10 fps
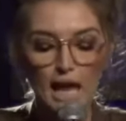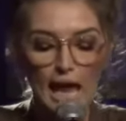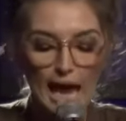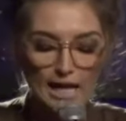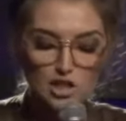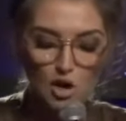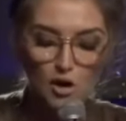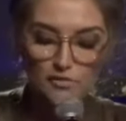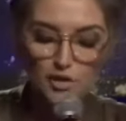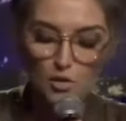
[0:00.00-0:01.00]
And so,
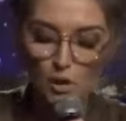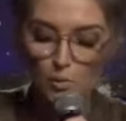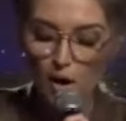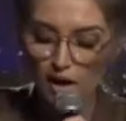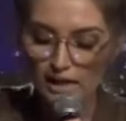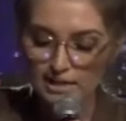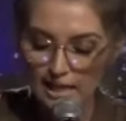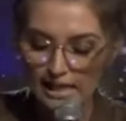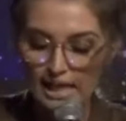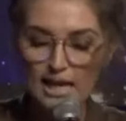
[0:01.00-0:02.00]
if you are wanting to
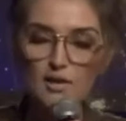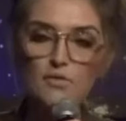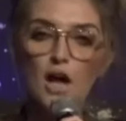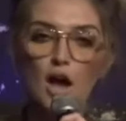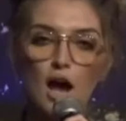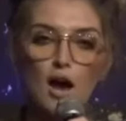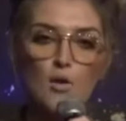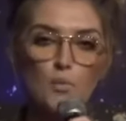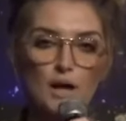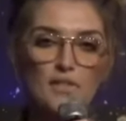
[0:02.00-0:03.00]
give uh,
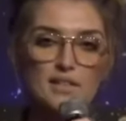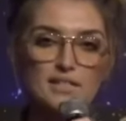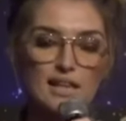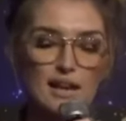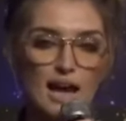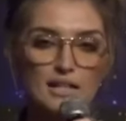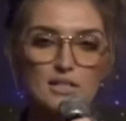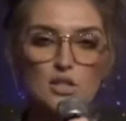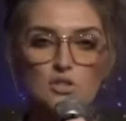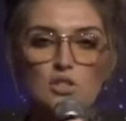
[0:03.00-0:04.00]
with us tonight
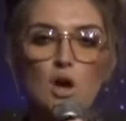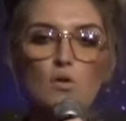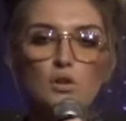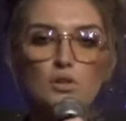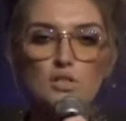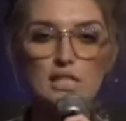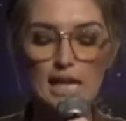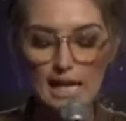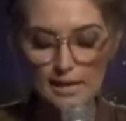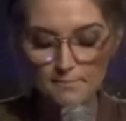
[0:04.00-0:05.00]
to sow your
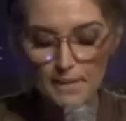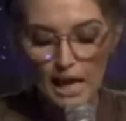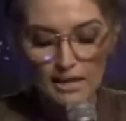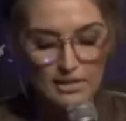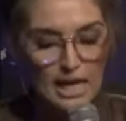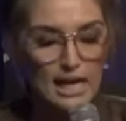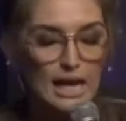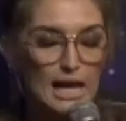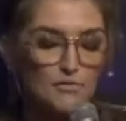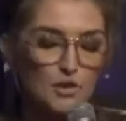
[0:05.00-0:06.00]
seed, then
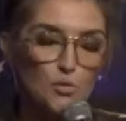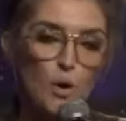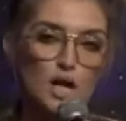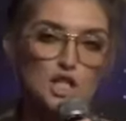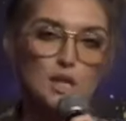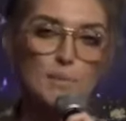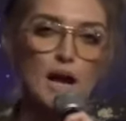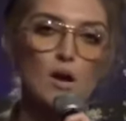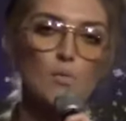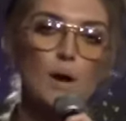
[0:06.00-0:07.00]
if you're watching by
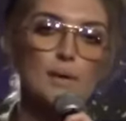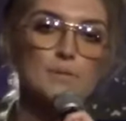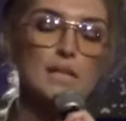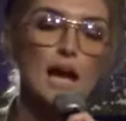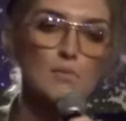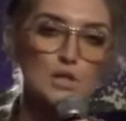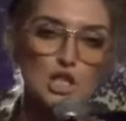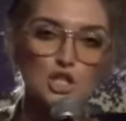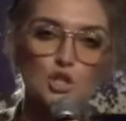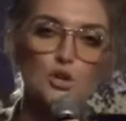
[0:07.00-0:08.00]
our website, which
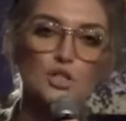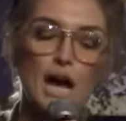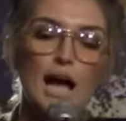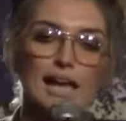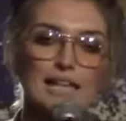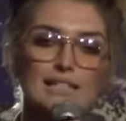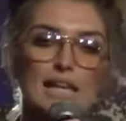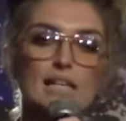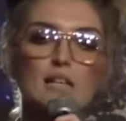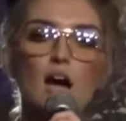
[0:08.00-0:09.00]
is
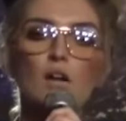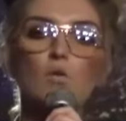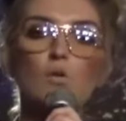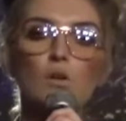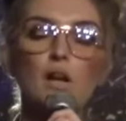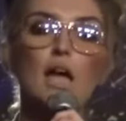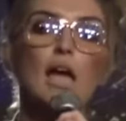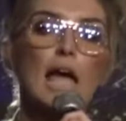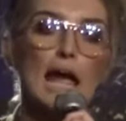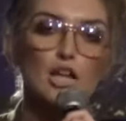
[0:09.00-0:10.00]
churchint.org,
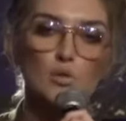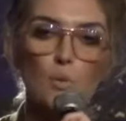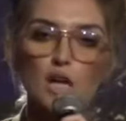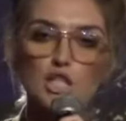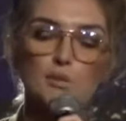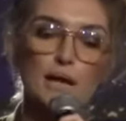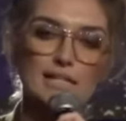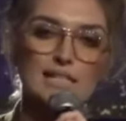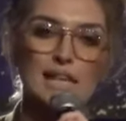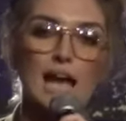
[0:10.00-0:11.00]
and you're watching by
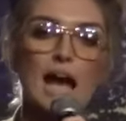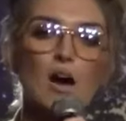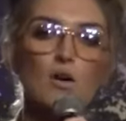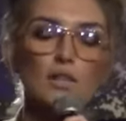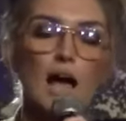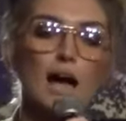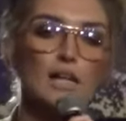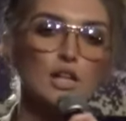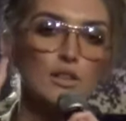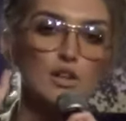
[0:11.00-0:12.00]
CI
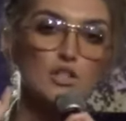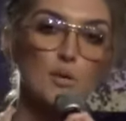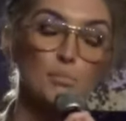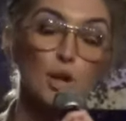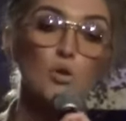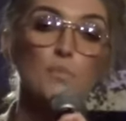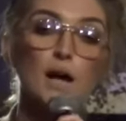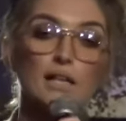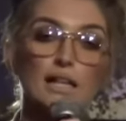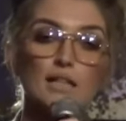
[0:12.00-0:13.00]
online, there's a blue
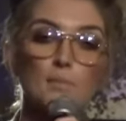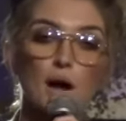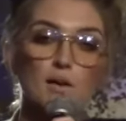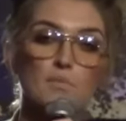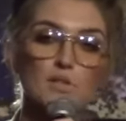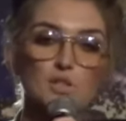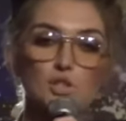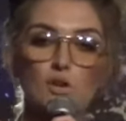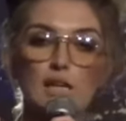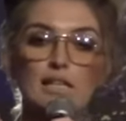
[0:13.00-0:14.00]
button at the bottom of the
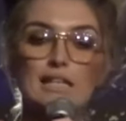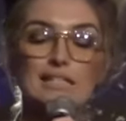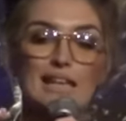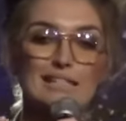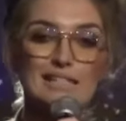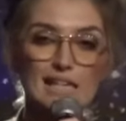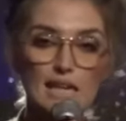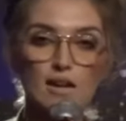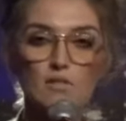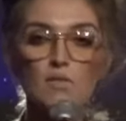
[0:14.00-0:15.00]
screen that says
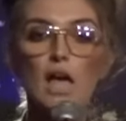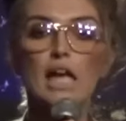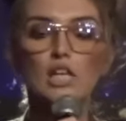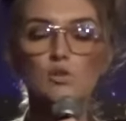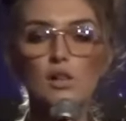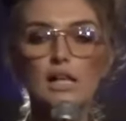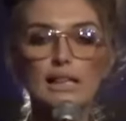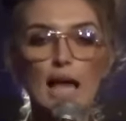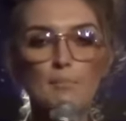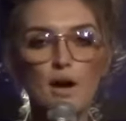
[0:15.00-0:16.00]
Give. You click
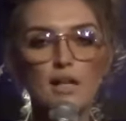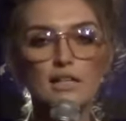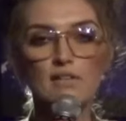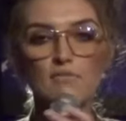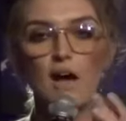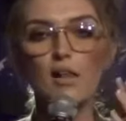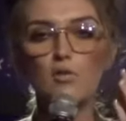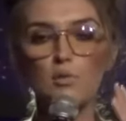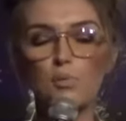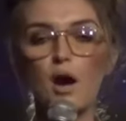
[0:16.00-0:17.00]
that button and follow
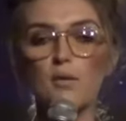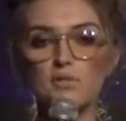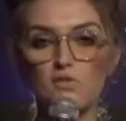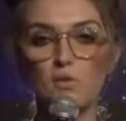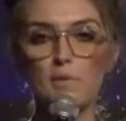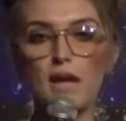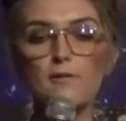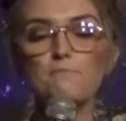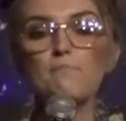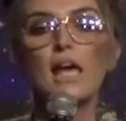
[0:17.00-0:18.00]
the prompts from
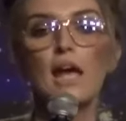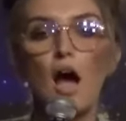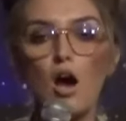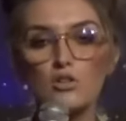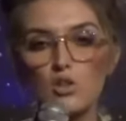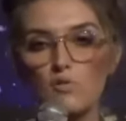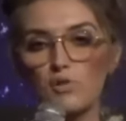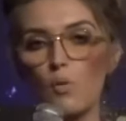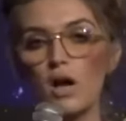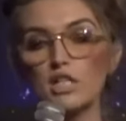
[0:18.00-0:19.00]
there. Also, if you're
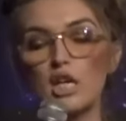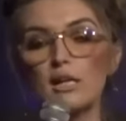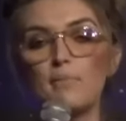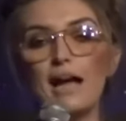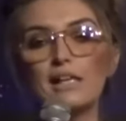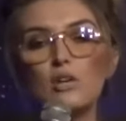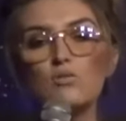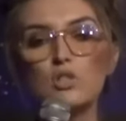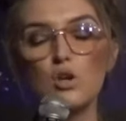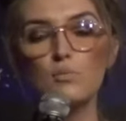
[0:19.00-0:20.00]
watching by
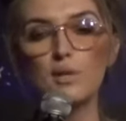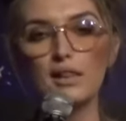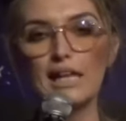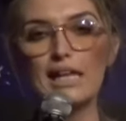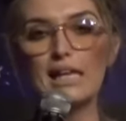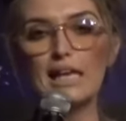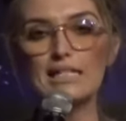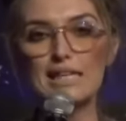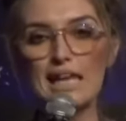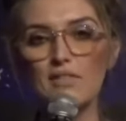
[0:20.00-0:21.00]
YouTube, the link is
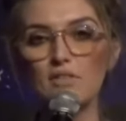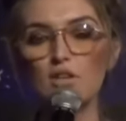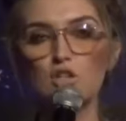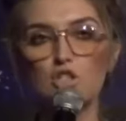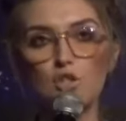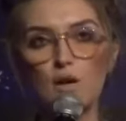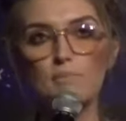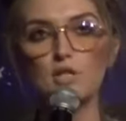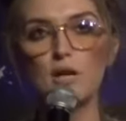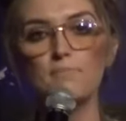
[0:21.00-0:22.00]
in the
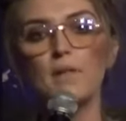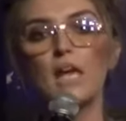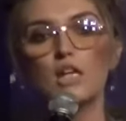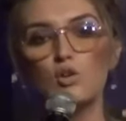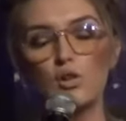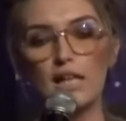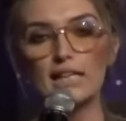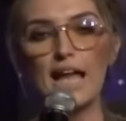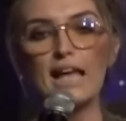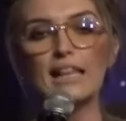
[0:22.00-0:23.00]
description. You click
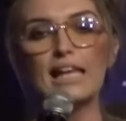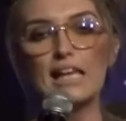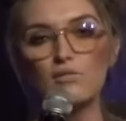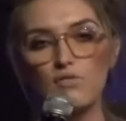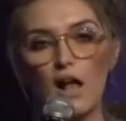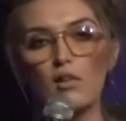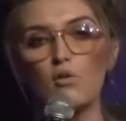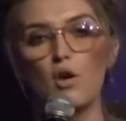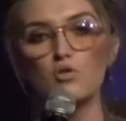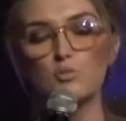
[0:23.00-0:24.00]
that link, follow
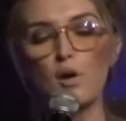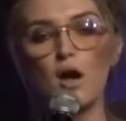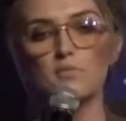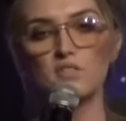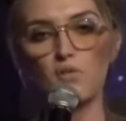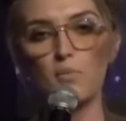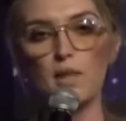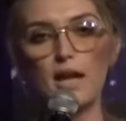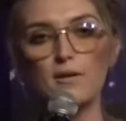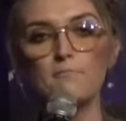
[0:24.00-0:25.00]
those prompts from
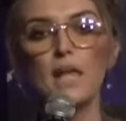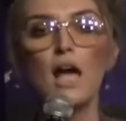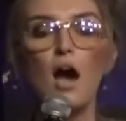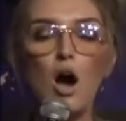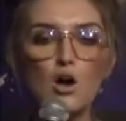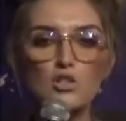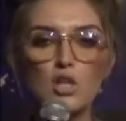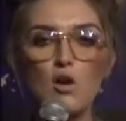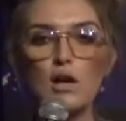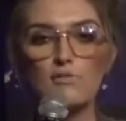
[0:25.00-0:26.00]
there.
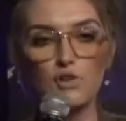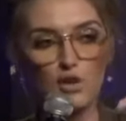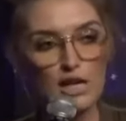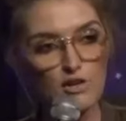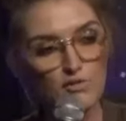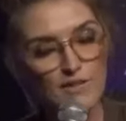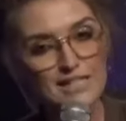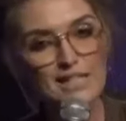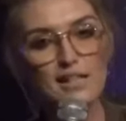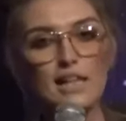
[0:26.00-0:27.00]
Also, if you're here
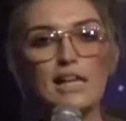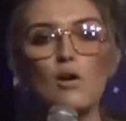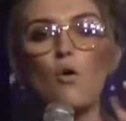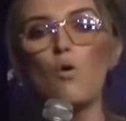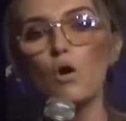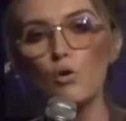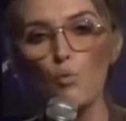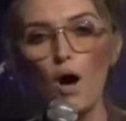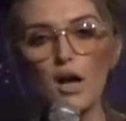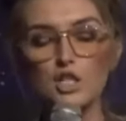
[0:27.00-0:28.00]
physically or
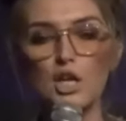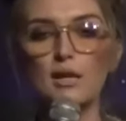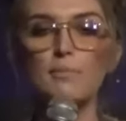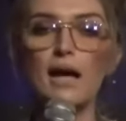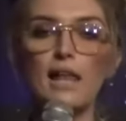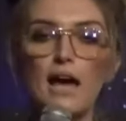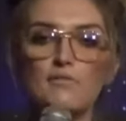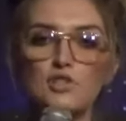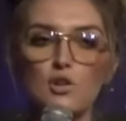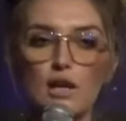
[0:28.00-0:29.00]
watching by live
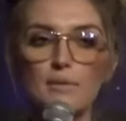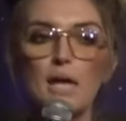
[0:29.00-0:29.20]
live stream.